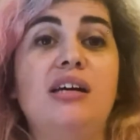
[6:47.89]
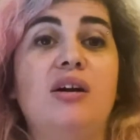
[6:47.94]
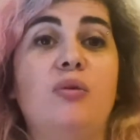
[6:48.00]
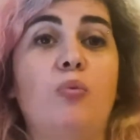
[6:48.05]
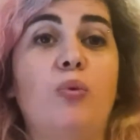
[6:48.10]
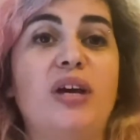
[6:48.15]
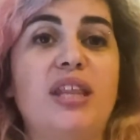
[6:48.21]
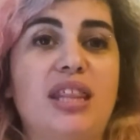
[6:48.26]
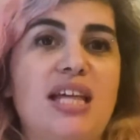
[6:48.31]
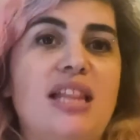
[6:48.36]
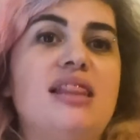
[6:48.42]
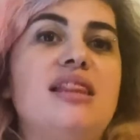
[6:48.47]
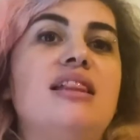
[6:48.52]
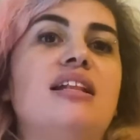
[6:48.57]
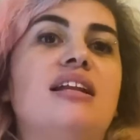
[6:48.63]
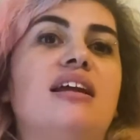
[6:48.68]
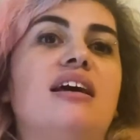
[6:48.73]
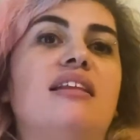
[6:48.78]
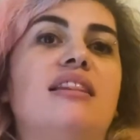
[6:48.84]

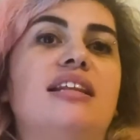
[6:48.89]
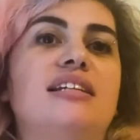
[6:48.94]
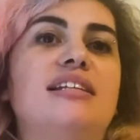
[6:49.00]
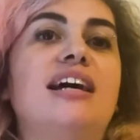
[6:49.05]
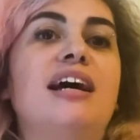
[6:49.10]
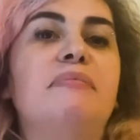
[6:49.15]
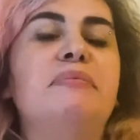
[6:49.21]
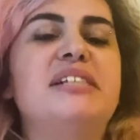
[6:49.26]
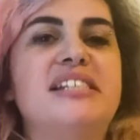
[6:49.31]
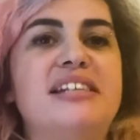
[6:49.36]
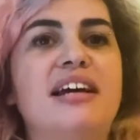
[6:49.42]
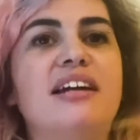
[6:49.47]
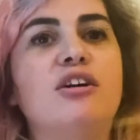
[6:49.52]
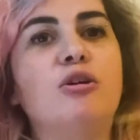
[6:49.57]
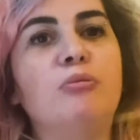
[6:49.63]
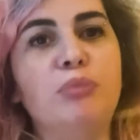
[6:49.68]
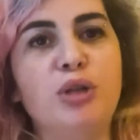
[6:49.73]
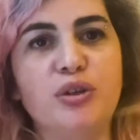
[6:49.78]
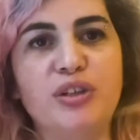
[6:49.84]
within the type design
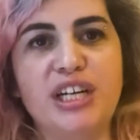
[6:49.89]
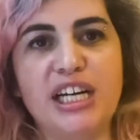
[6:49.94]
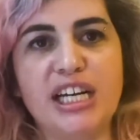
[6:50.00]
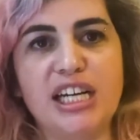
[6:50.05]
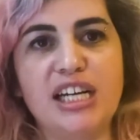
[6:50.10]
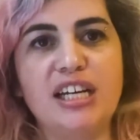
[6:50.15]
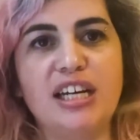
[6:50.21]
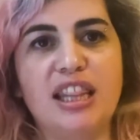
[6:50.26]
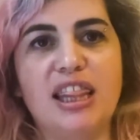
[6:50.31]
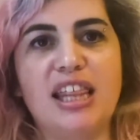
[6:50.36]
community